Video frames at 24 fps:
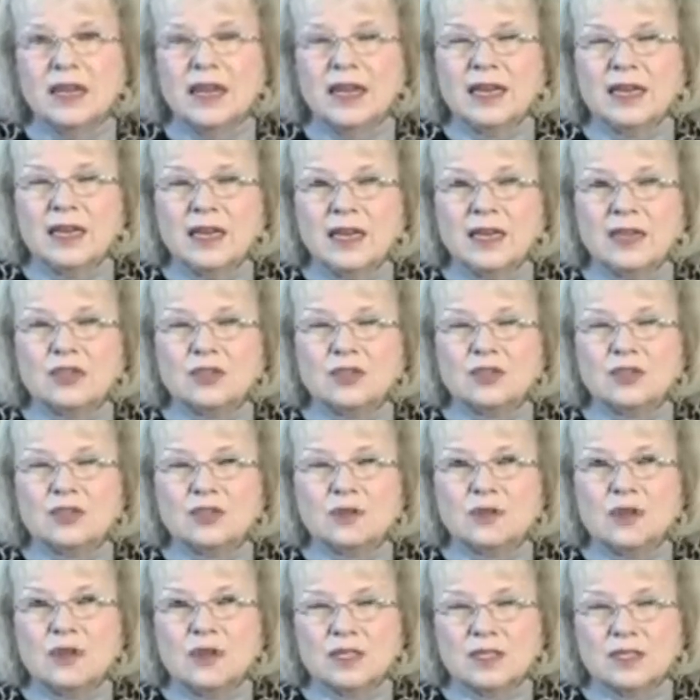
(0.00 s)
And he is
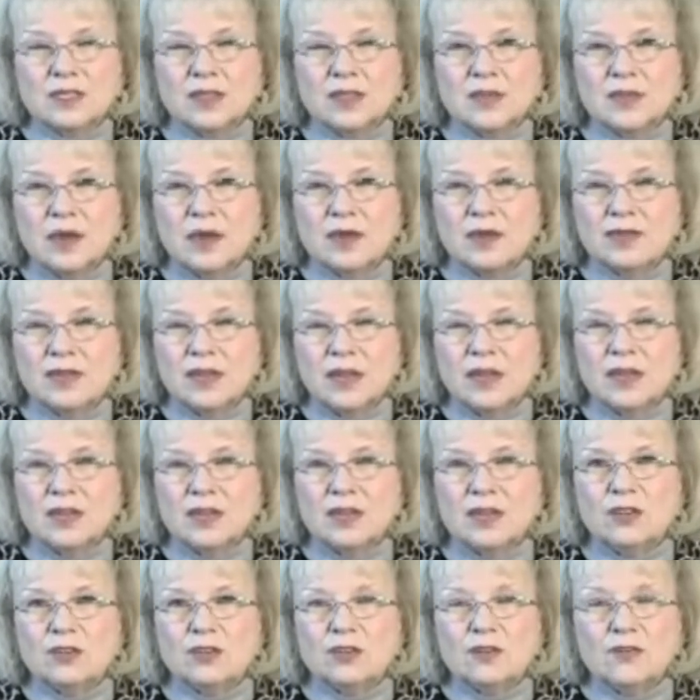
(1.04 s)
your wisdom on that
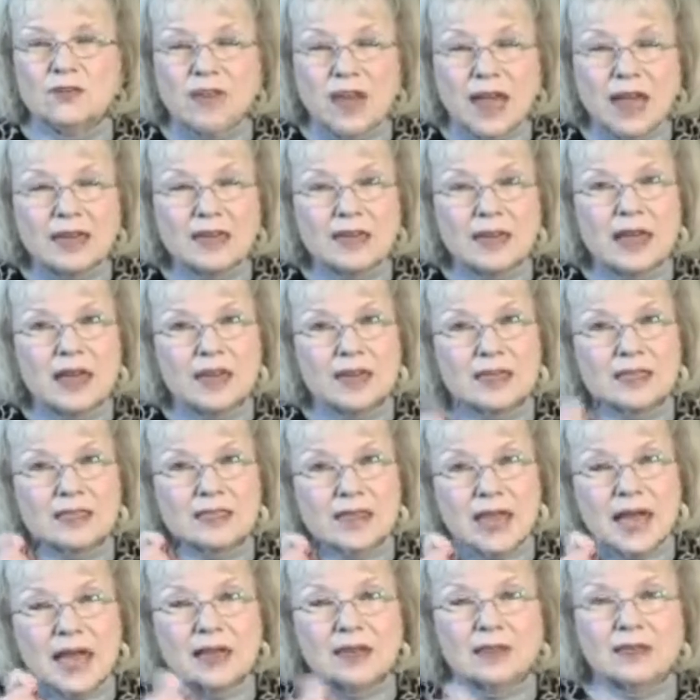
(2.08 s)
and you find out
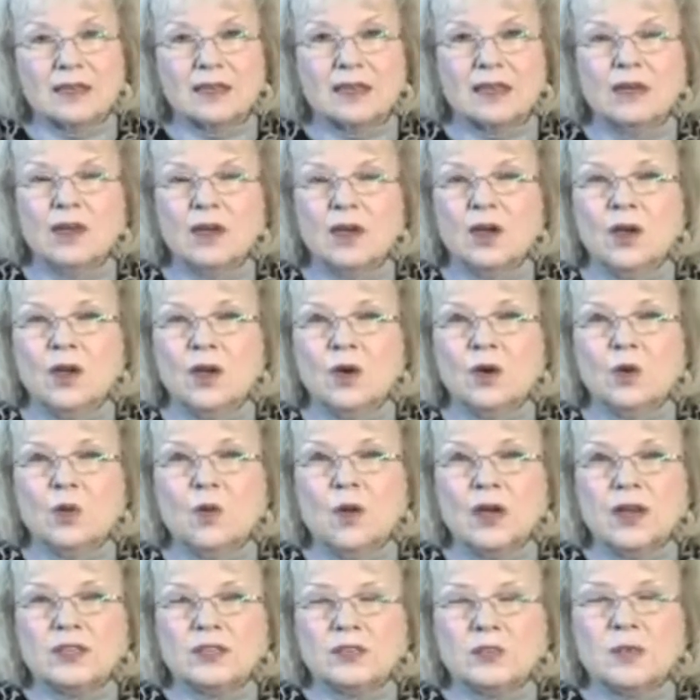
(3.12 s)
exactly
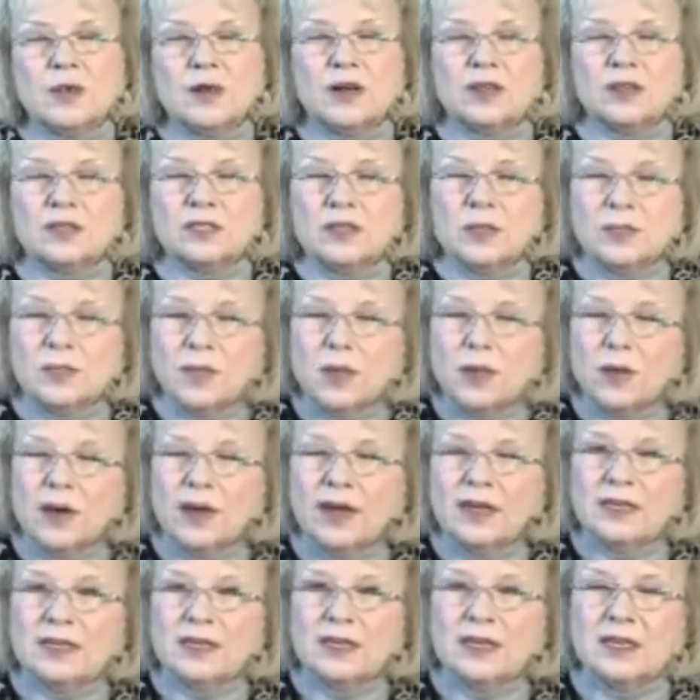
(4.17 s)
which because the
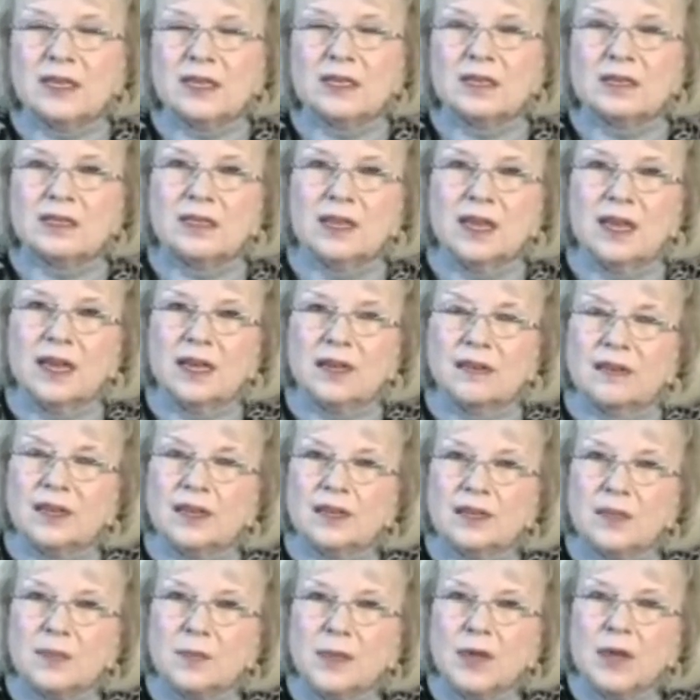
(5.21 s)
point is that
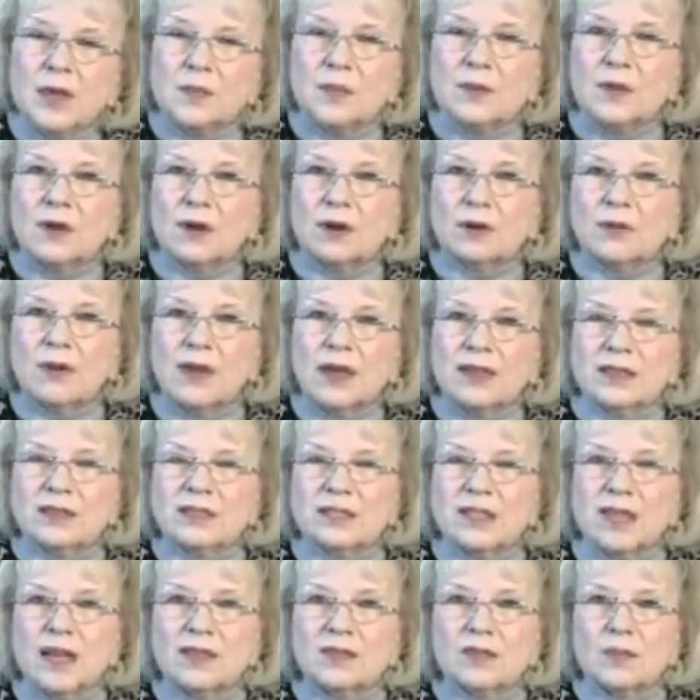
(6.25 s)
the people are
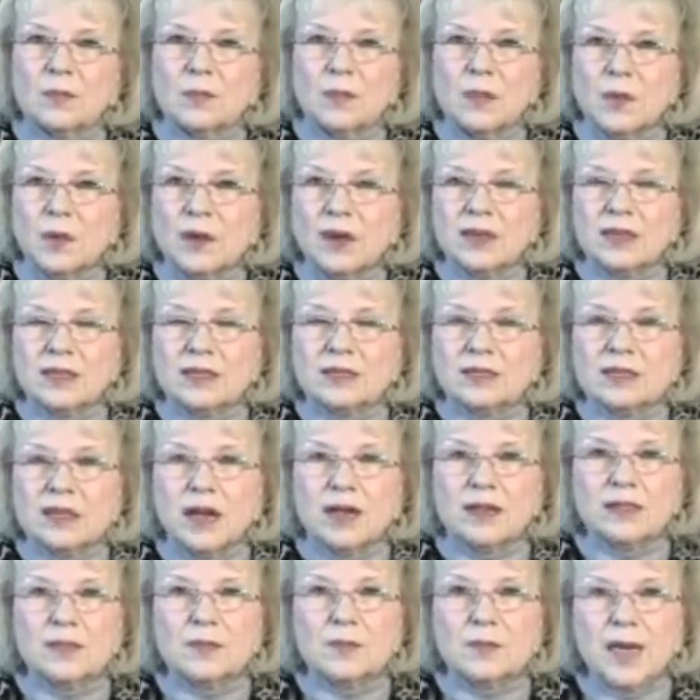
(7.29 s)
reconciled. The point is
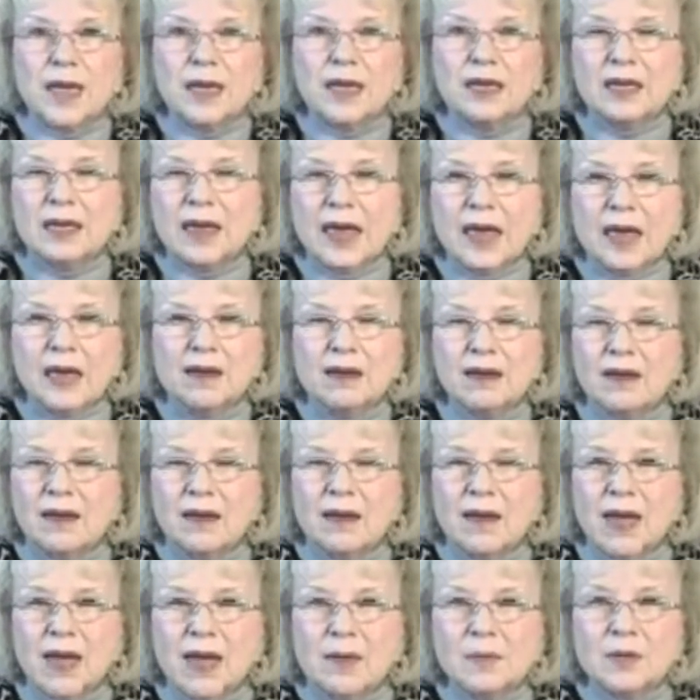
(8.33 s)
not to make it ha- a
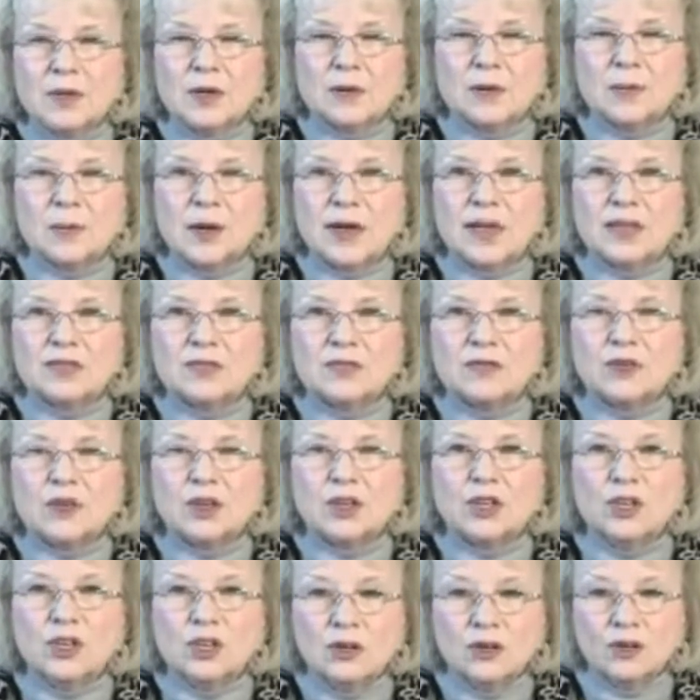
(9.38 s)
happier place for
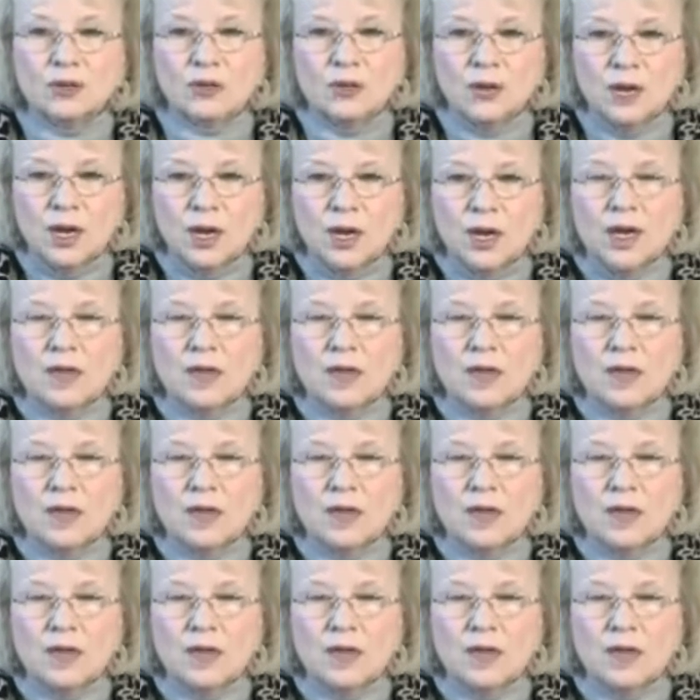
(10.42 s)
you.